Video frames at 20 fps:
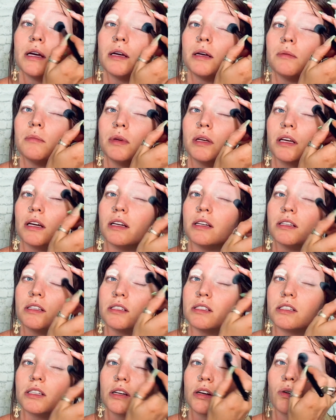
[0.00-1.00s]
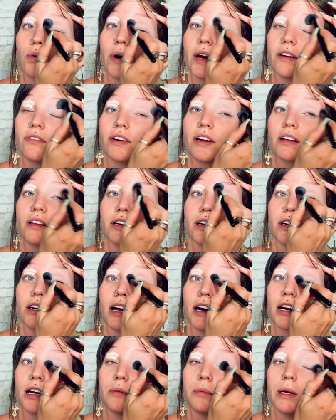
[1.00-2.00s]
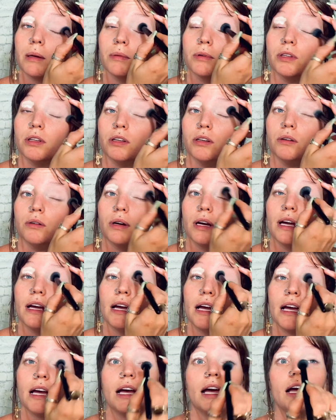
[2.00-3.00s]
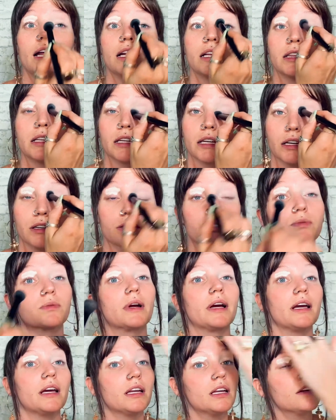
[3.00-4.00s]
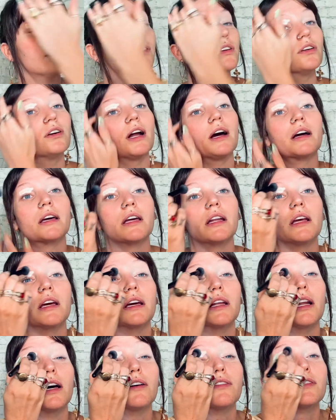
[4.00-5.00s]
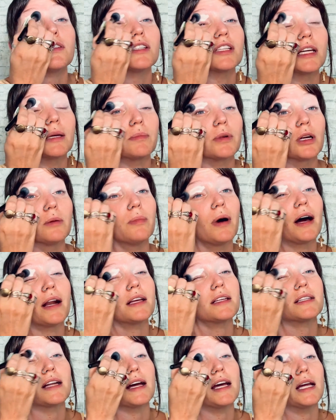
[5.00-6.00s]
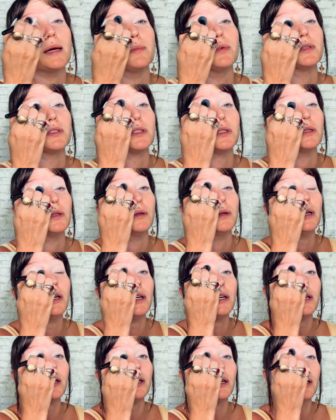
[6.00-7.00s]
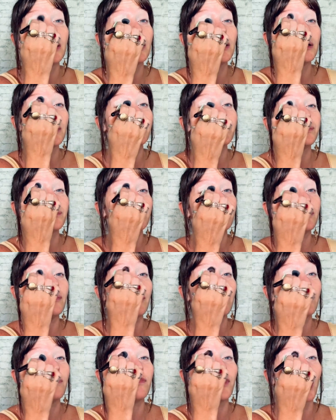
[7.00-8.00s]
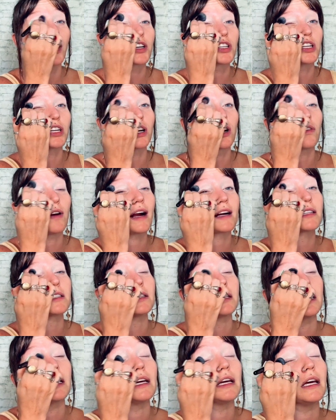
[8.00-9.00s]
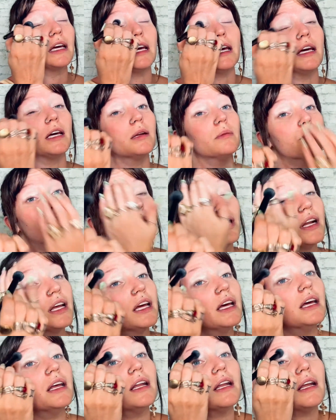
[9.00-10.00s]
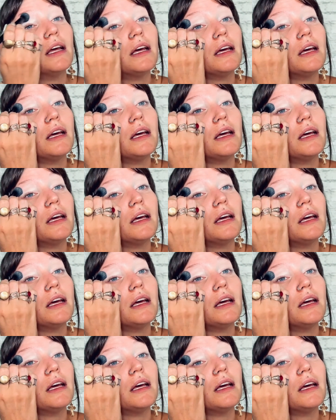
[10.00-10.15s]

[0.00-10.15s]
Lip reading: Because quite frankly, you're not going to be able to do anything else right if you're not getting enough sleep and your body's not able to function correctly and put in